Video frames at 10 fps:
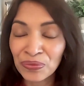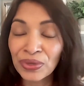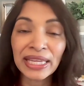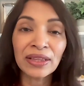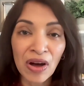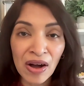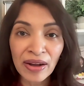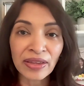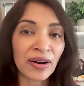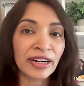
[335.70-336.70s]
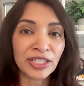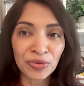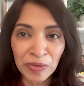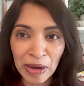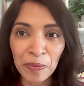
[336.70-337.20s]
really long, they're hard to
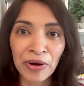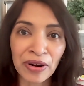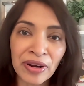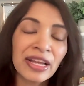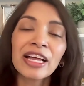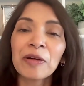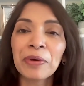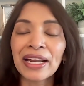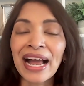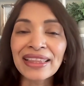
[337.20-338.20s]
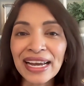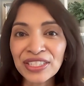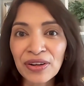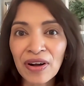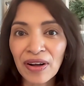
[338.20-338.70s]
remember, but I like
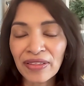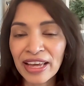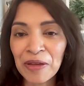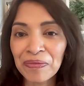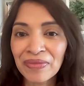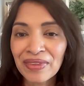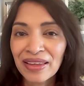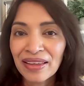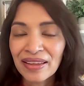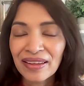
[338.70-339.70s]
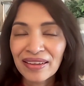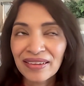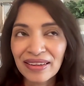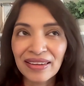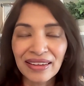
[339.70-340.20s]
to call them,
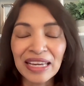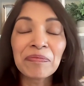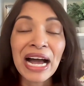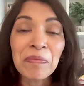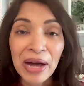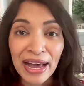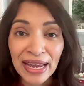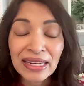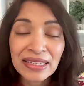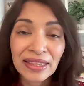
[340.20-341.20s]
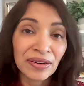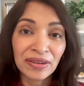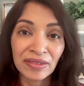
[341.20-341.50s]
in my mind, they're